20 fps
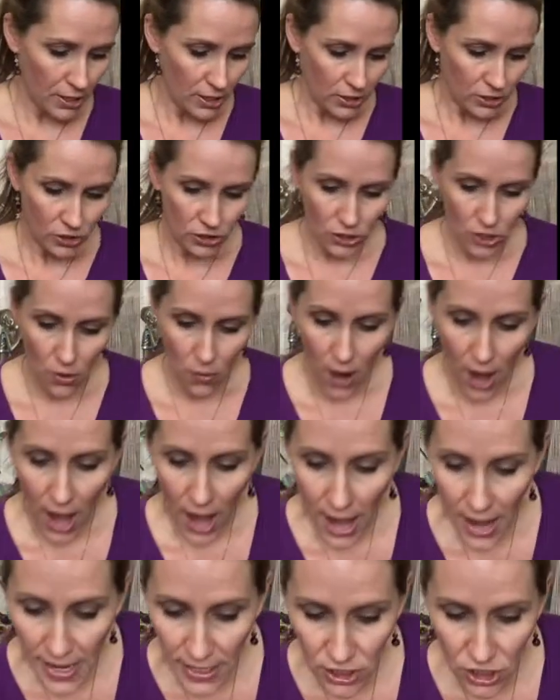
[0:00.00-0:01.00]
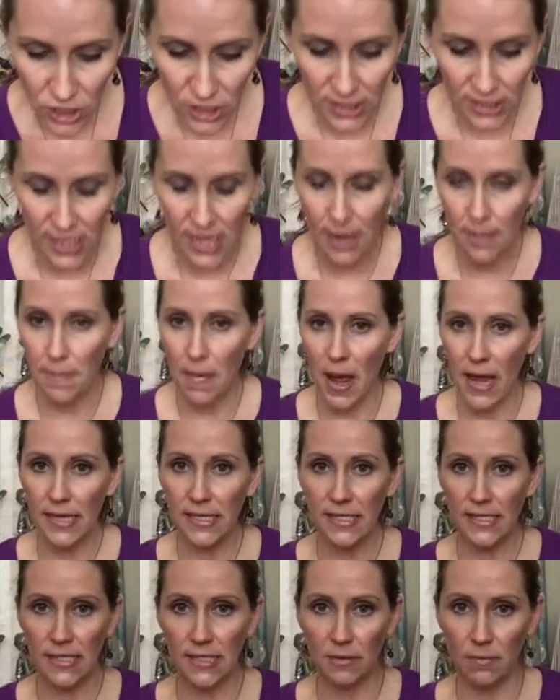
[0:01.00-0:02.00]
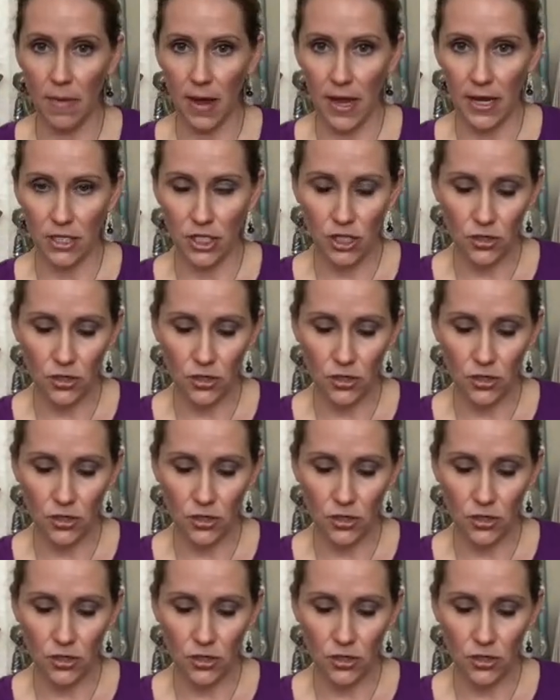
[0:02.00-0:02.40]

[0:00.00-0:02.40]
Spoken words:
So I just get my smudge.